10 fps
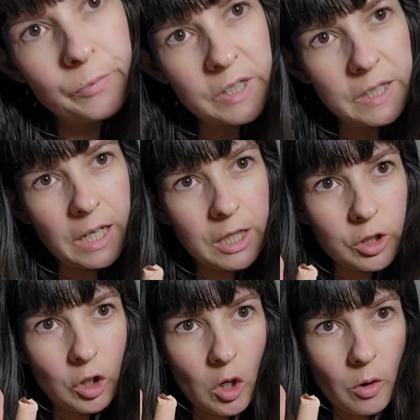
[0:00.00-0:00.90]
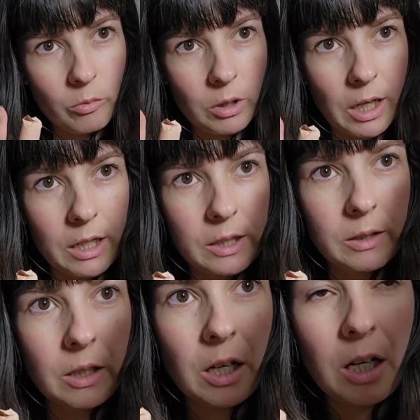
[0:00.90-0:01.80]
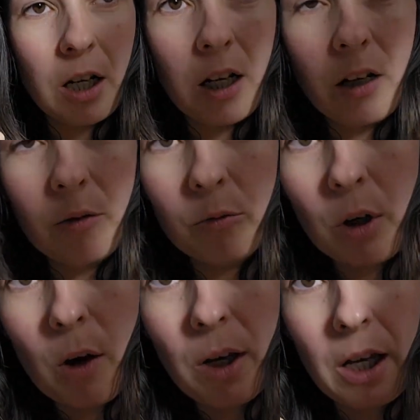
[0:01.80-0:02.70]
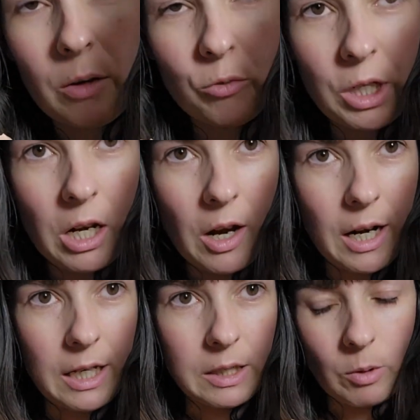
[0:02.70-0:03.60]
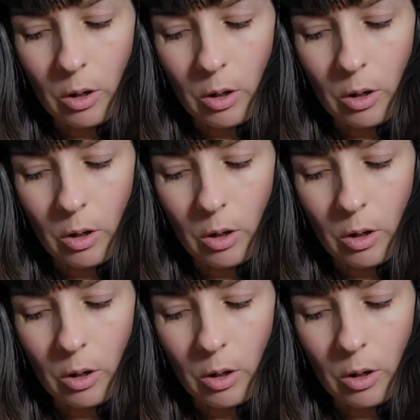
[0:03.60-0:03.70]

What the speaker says: See, so like going in really lightly as